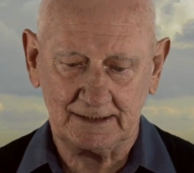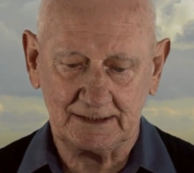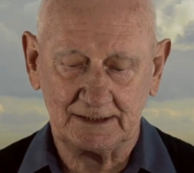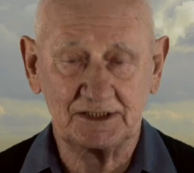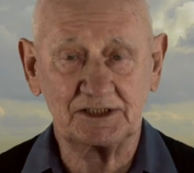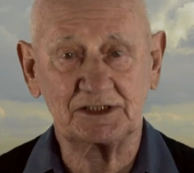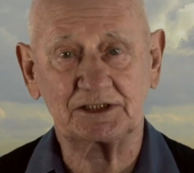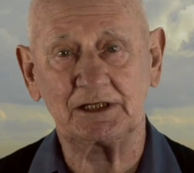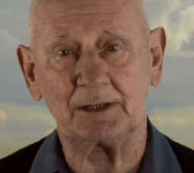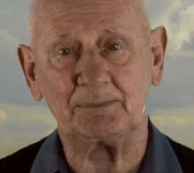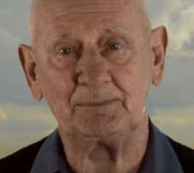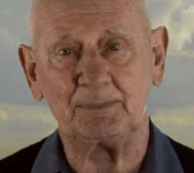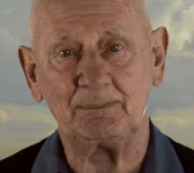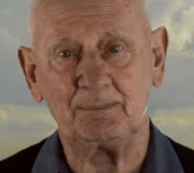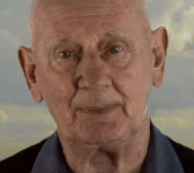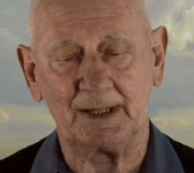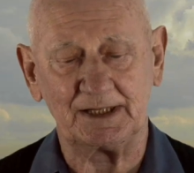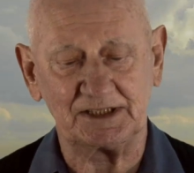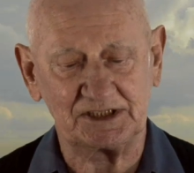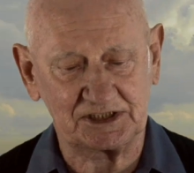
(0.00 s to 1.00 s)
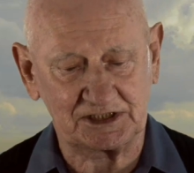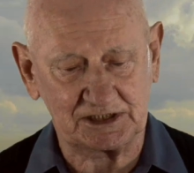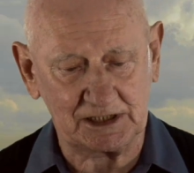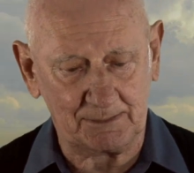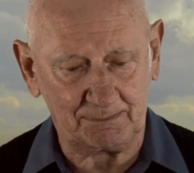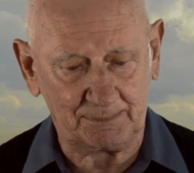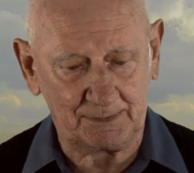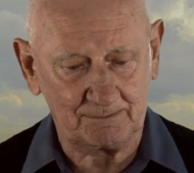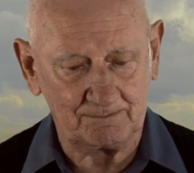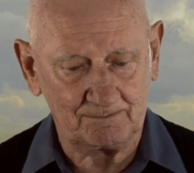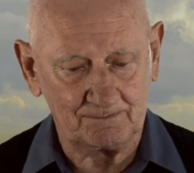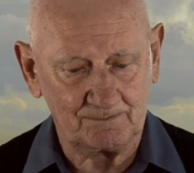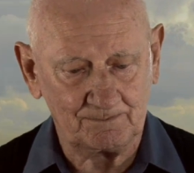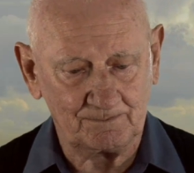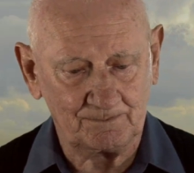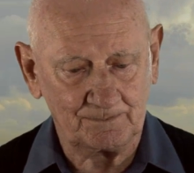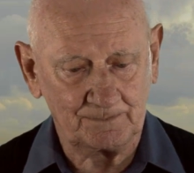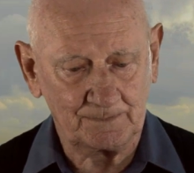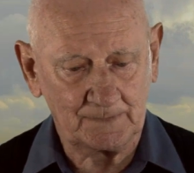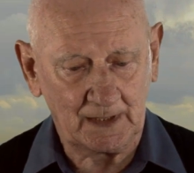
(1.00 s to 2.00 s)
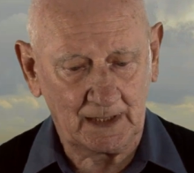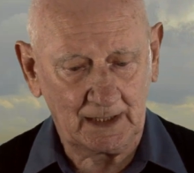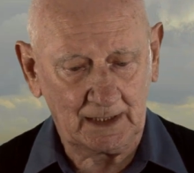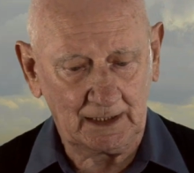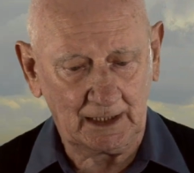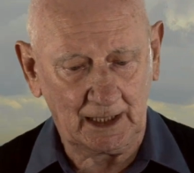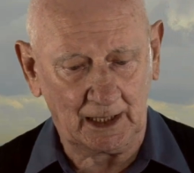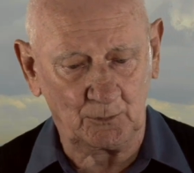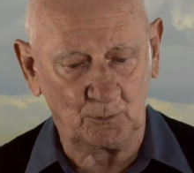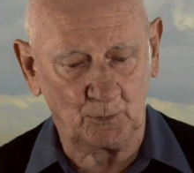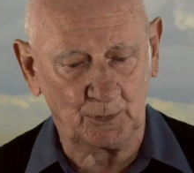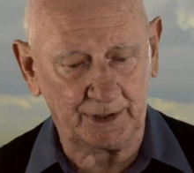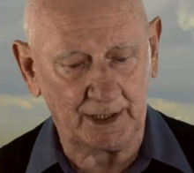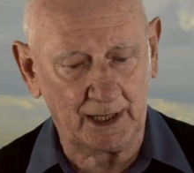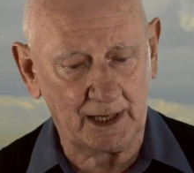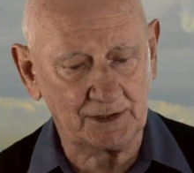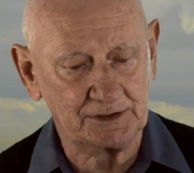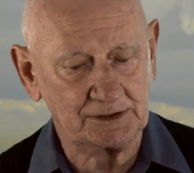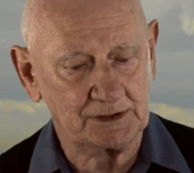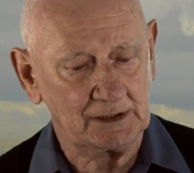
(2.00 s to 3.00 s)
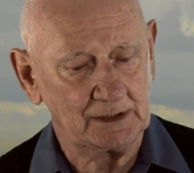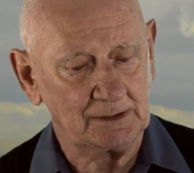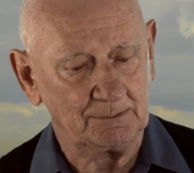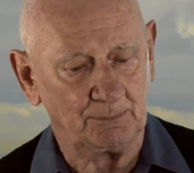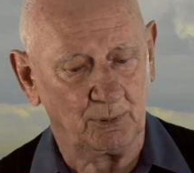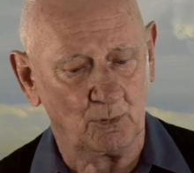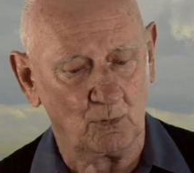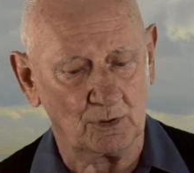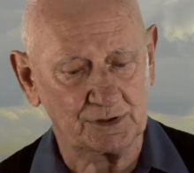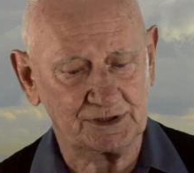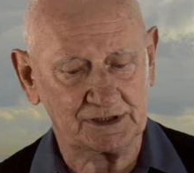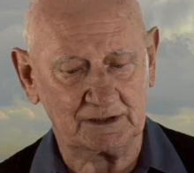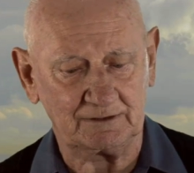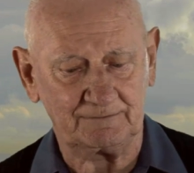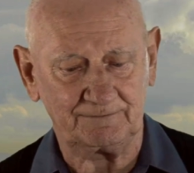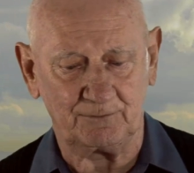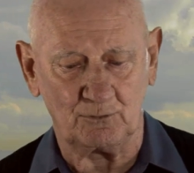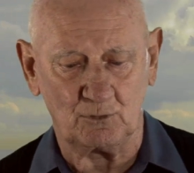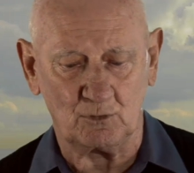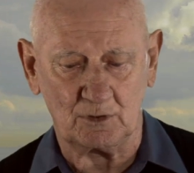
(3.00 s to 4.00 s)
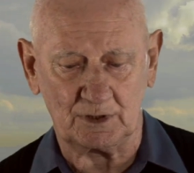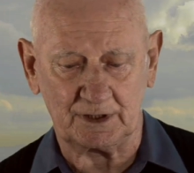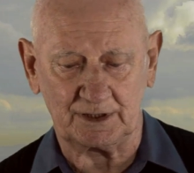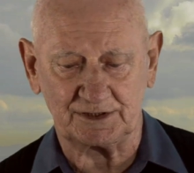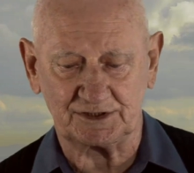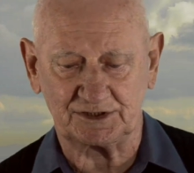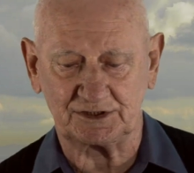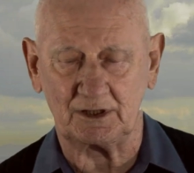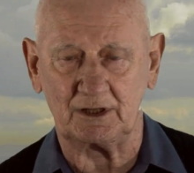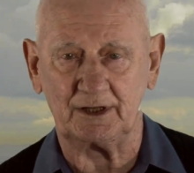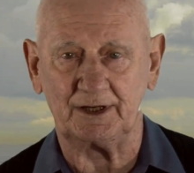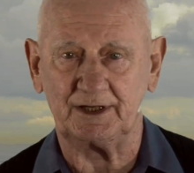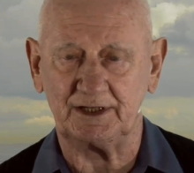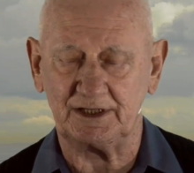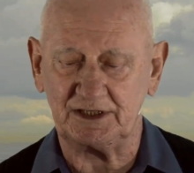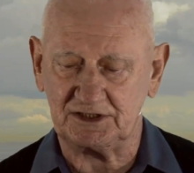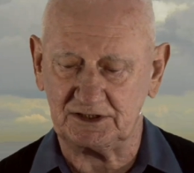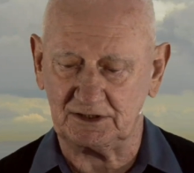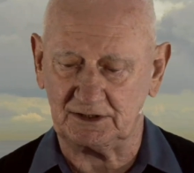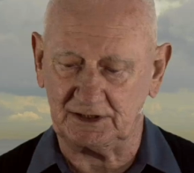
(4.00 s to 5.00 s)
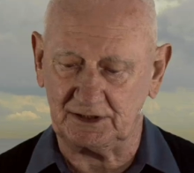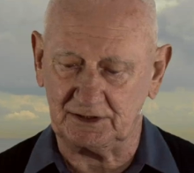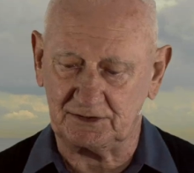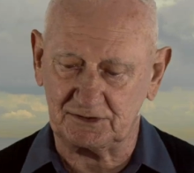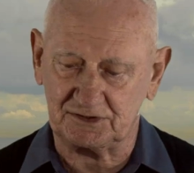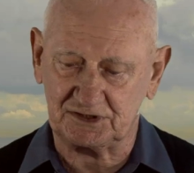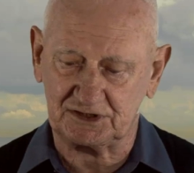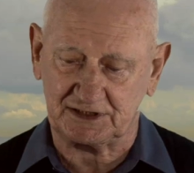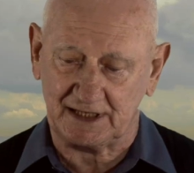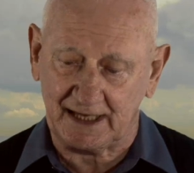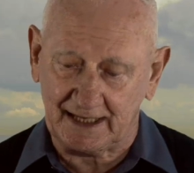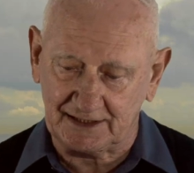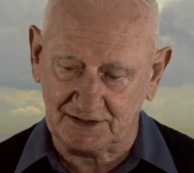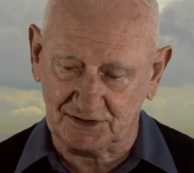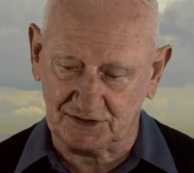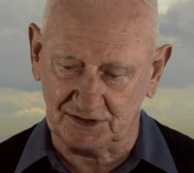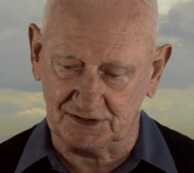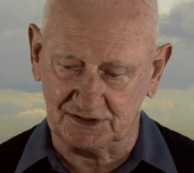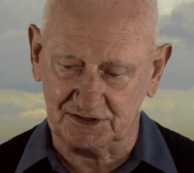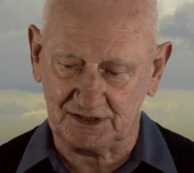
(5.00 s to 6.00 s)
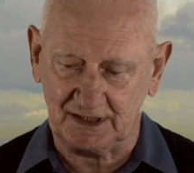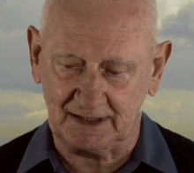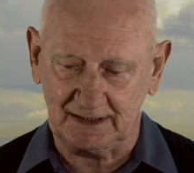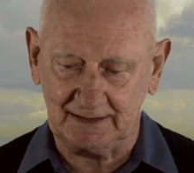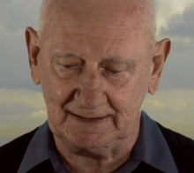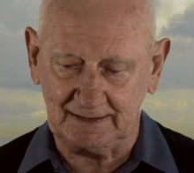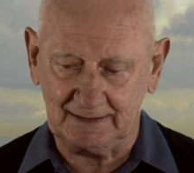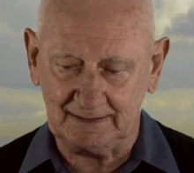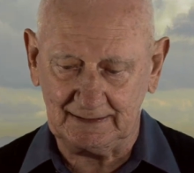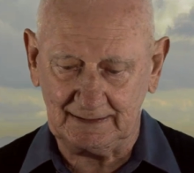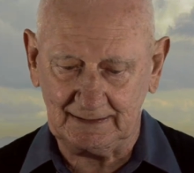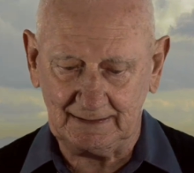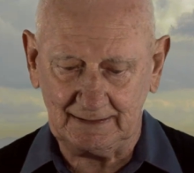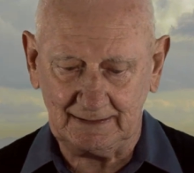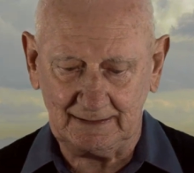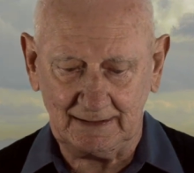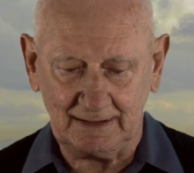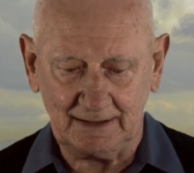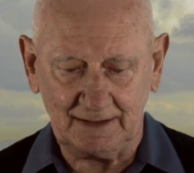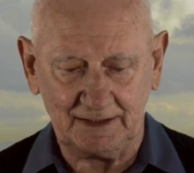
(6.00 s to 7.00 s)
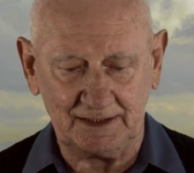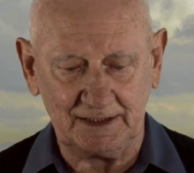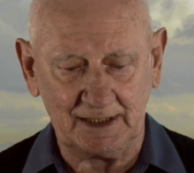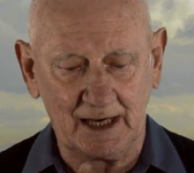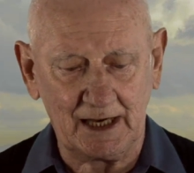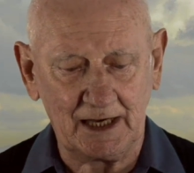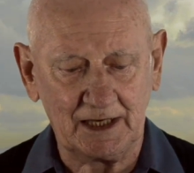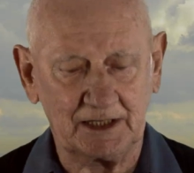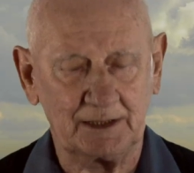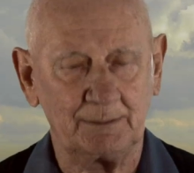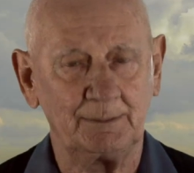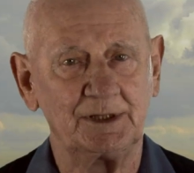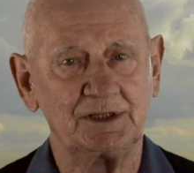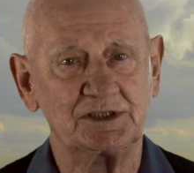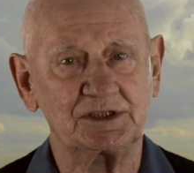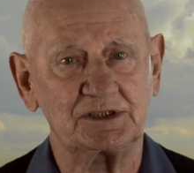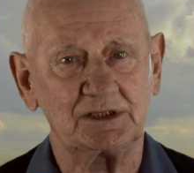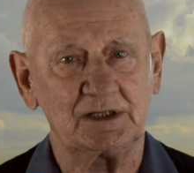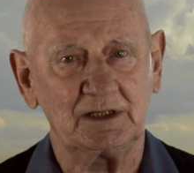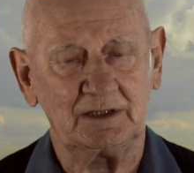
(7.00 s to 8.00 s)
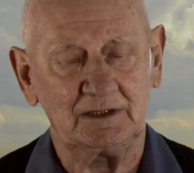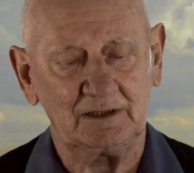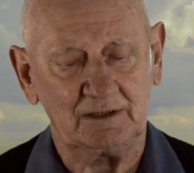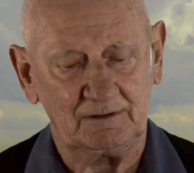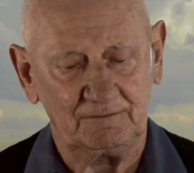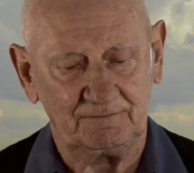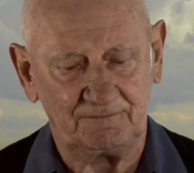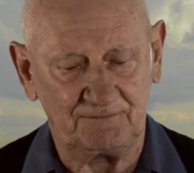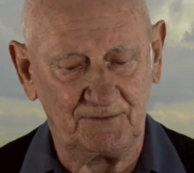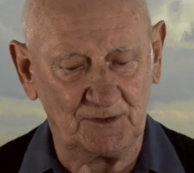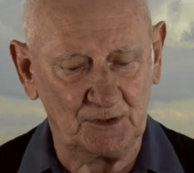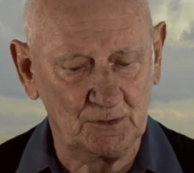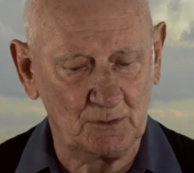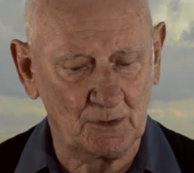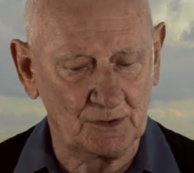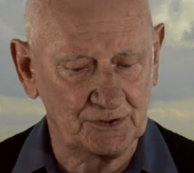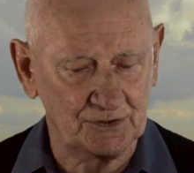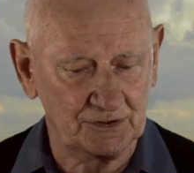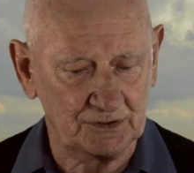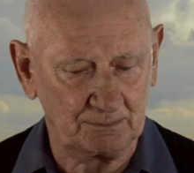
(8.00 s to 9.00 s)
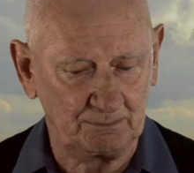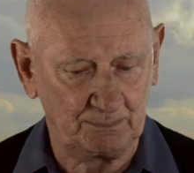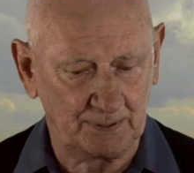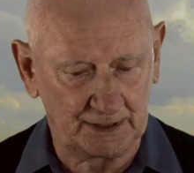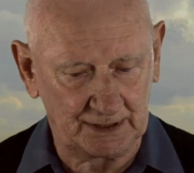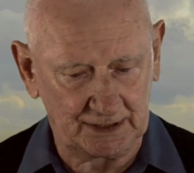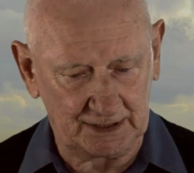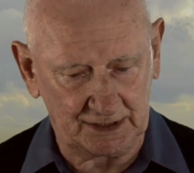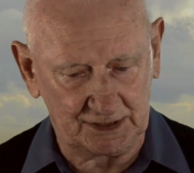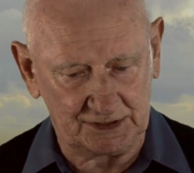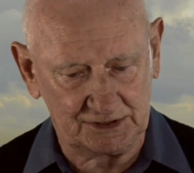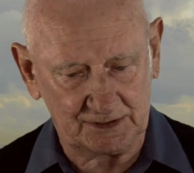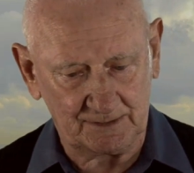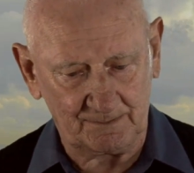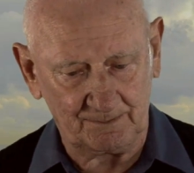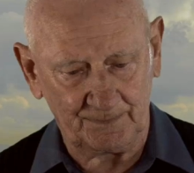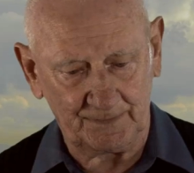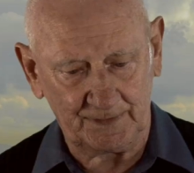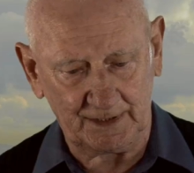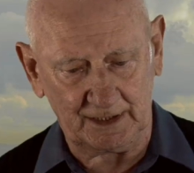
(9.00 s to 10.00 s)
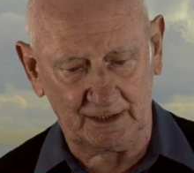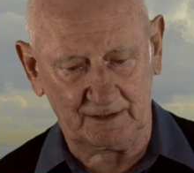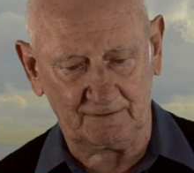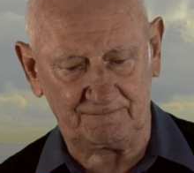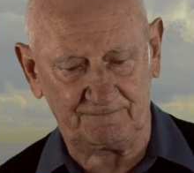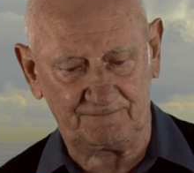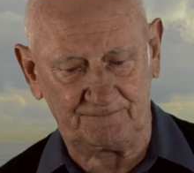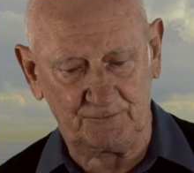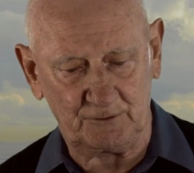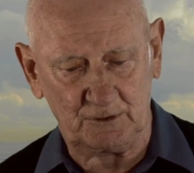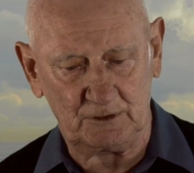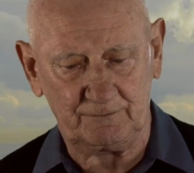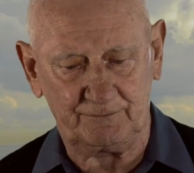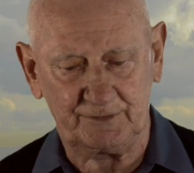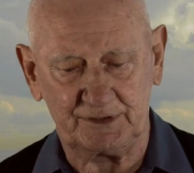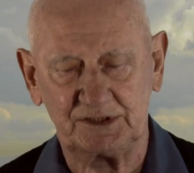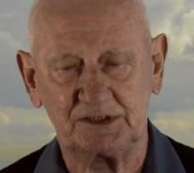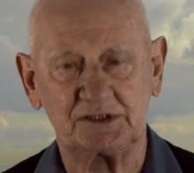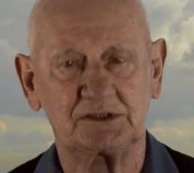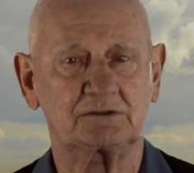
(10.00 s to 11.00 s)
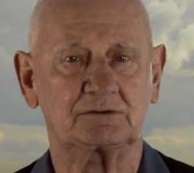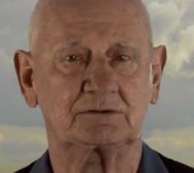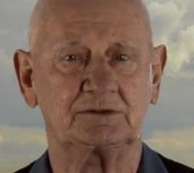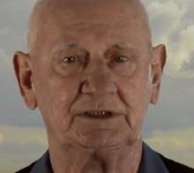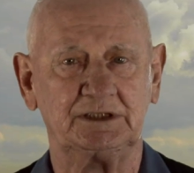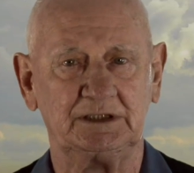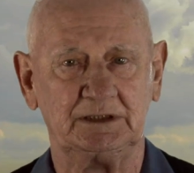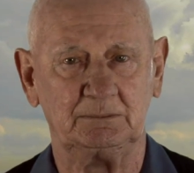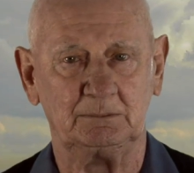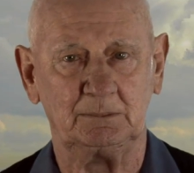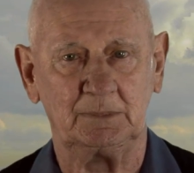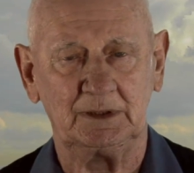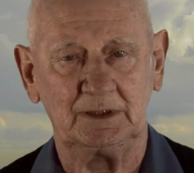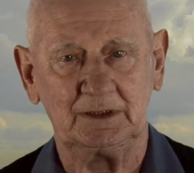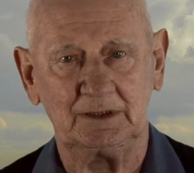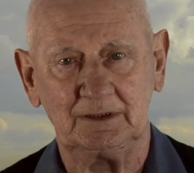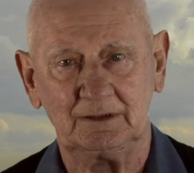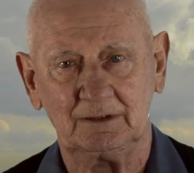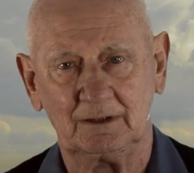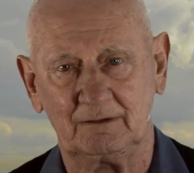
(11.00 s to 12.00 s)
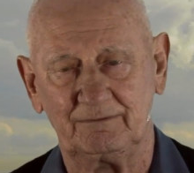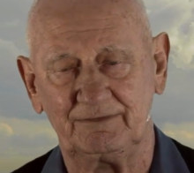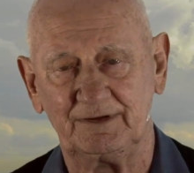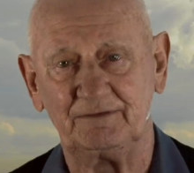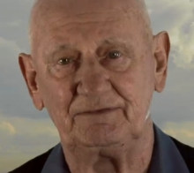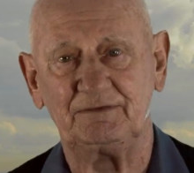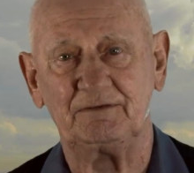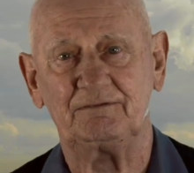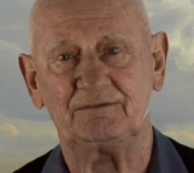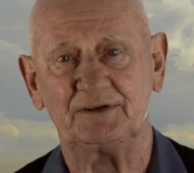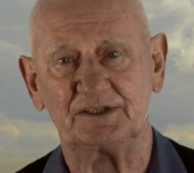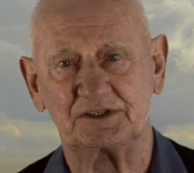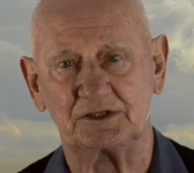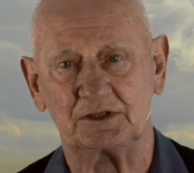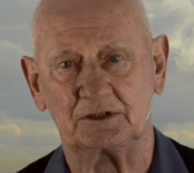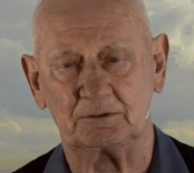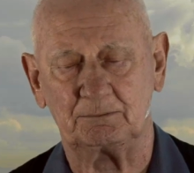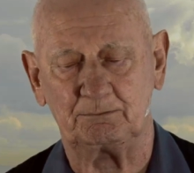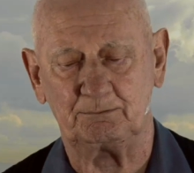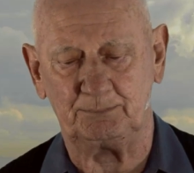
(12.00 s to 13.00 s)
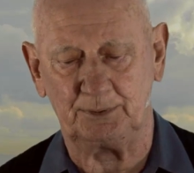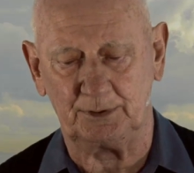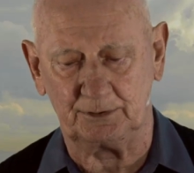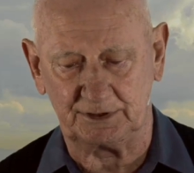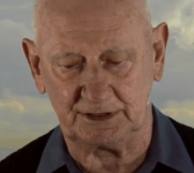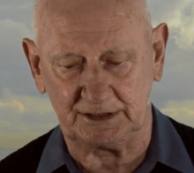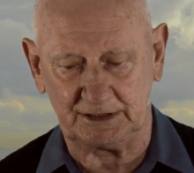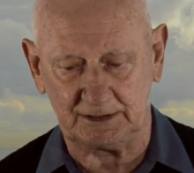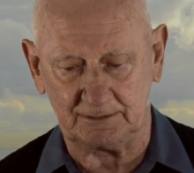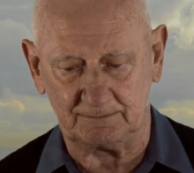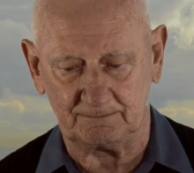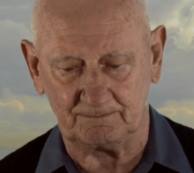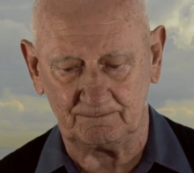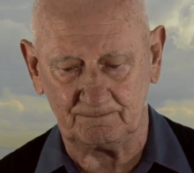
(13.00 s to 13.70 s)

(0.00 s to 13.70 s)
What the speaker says: Step by step, and without pausing for consolidation into stanzas, the arguments flew onto the page in a fervid stream of effervescent beauty.